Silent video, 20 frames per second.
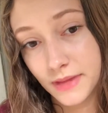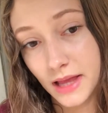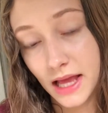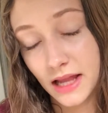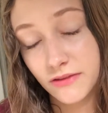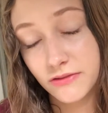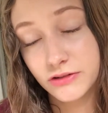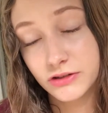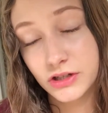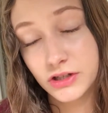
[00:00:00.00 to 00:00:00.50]

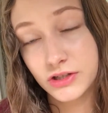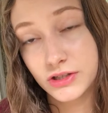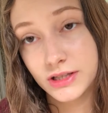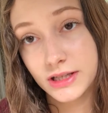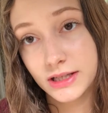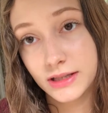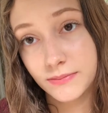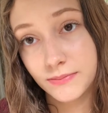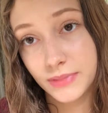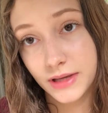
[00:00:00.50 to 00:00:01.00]
And if you just,
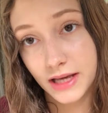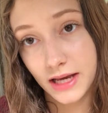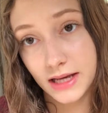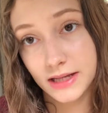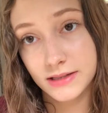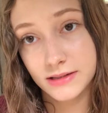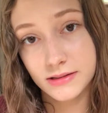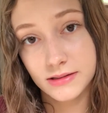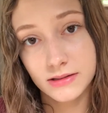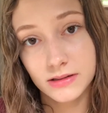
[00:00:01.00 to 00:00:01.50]

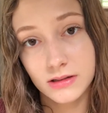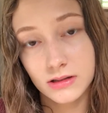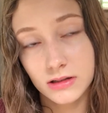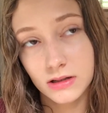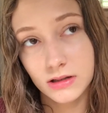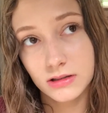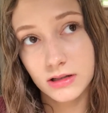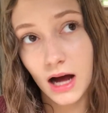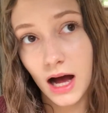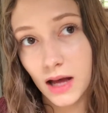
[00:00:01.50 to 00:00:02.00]
because
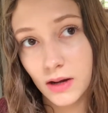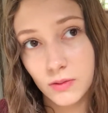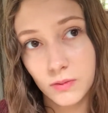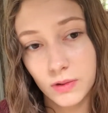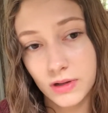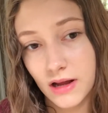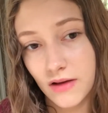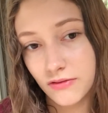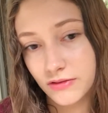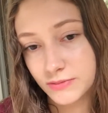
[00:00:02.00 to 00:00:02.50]
God
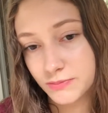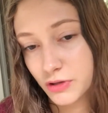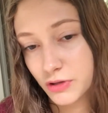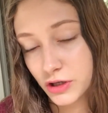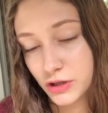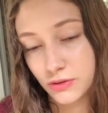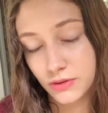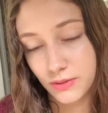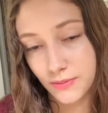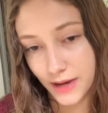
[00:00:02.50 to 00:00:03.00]
would never put
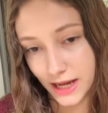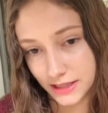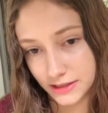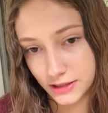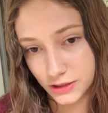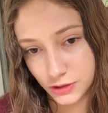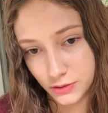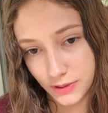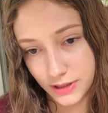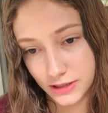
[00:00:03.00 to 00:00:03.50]
you in a bad
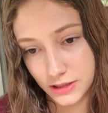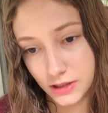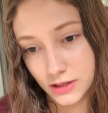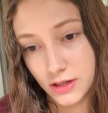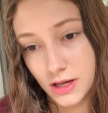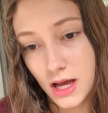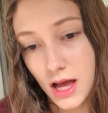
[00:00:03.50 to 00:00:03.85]
situation